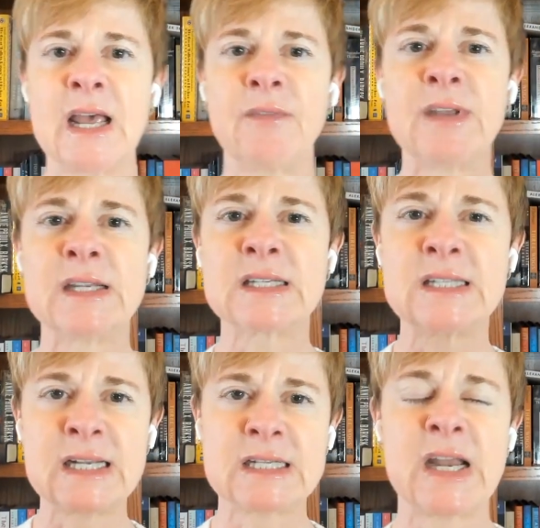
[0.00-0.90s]

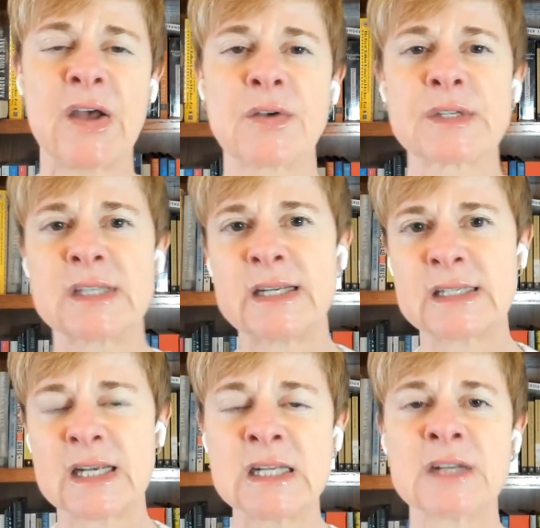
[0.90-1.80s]
details,
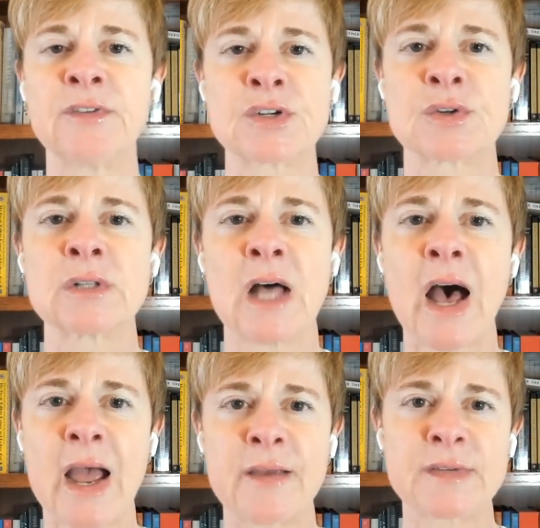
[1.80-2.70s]
these individual
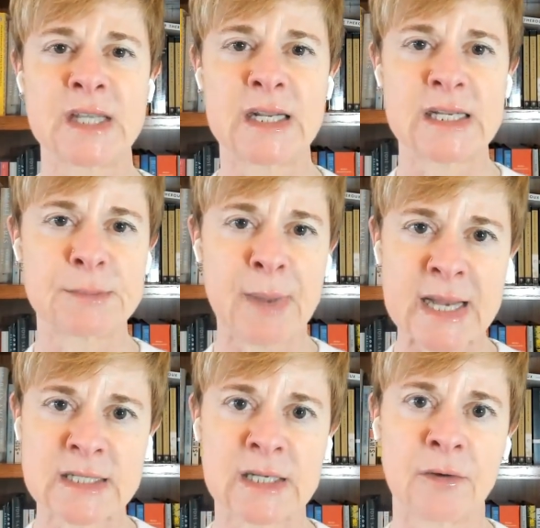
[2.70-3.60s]
lives that he's
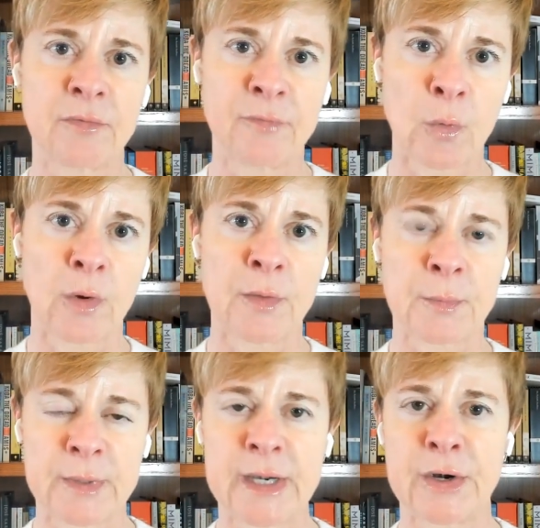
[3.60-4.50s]
painting for the
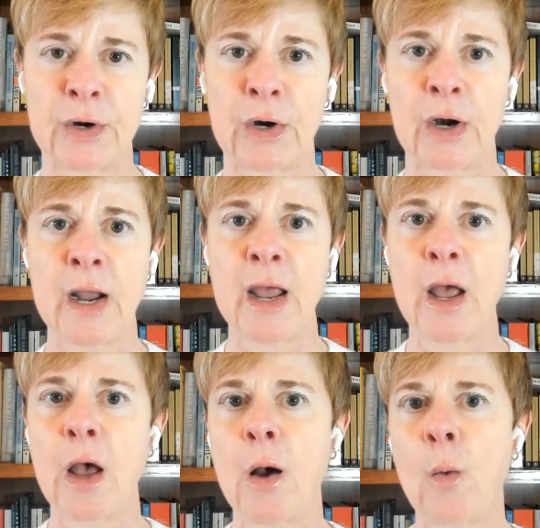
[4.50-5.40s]
reader,
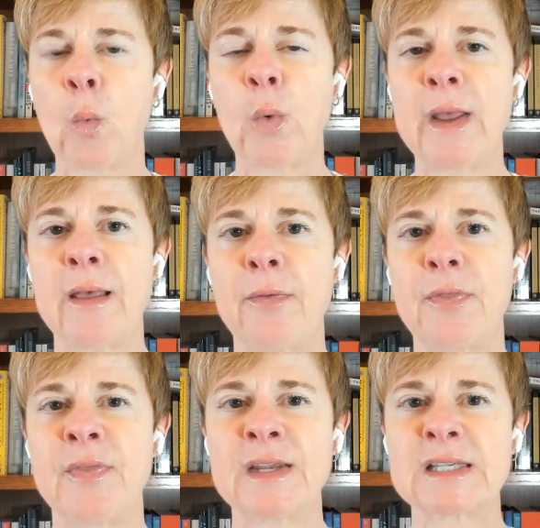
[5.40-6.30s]
with
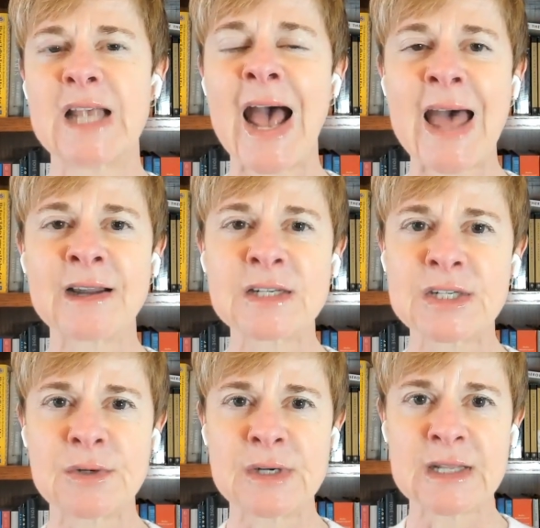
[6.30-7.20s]
this
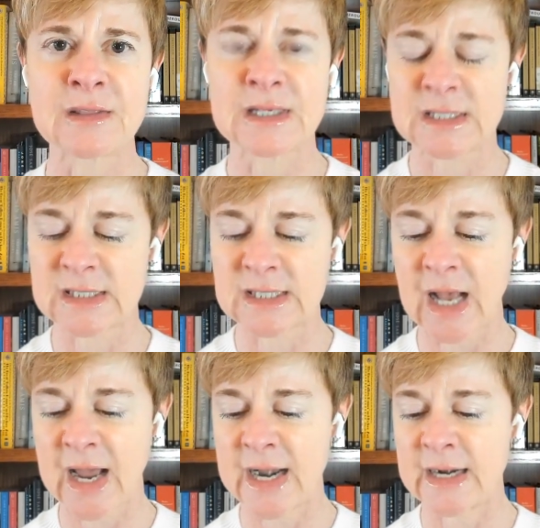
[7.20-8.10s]
attitude in the
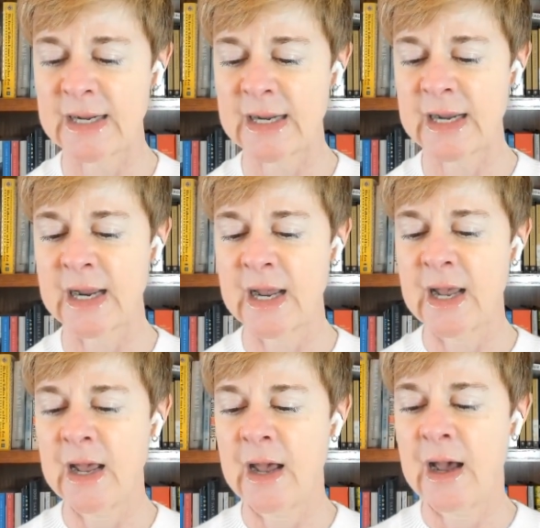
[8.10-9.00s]
society,
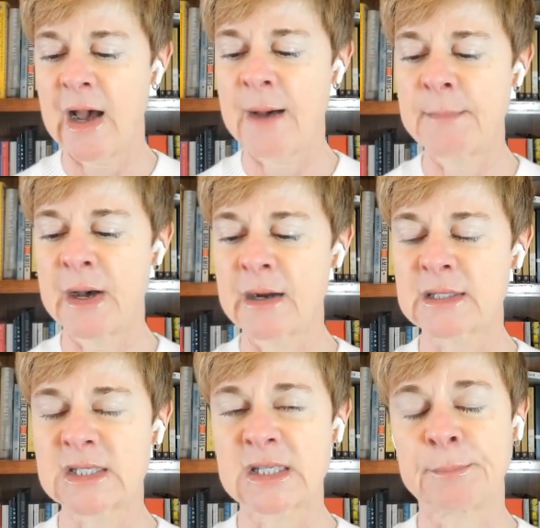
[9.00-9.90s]

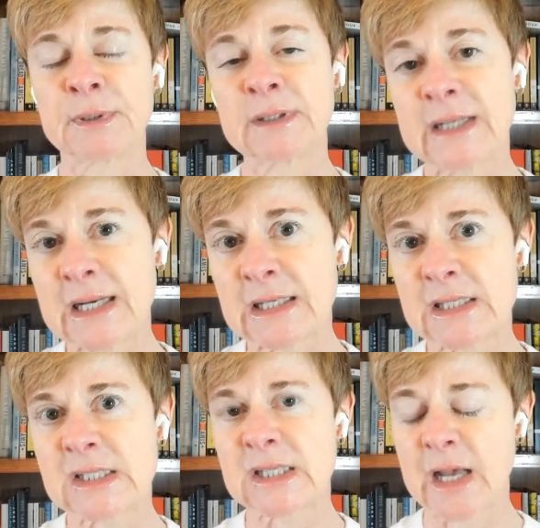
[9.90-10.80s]
amongst the
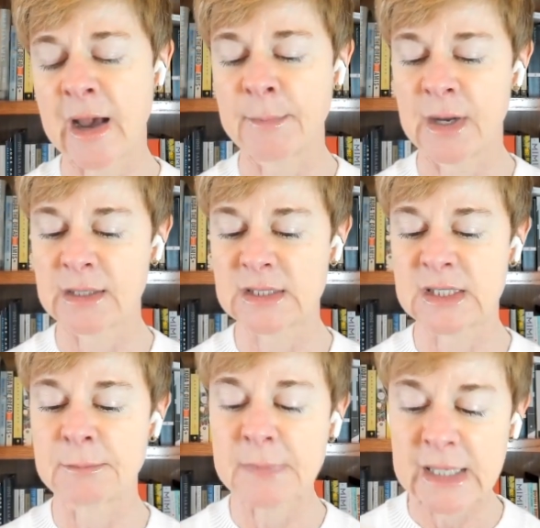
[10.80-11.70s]
police, amongst
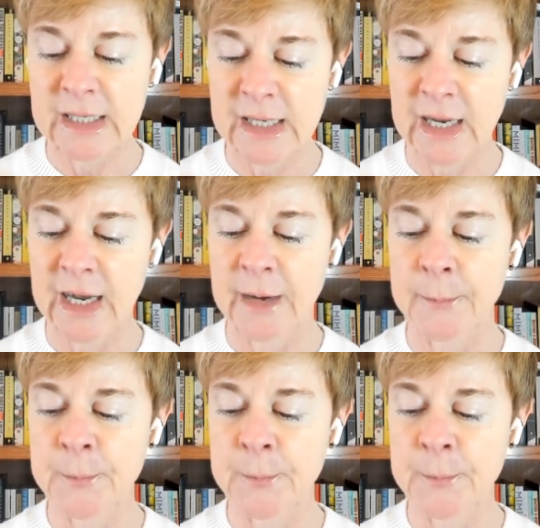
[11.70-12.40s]
the media,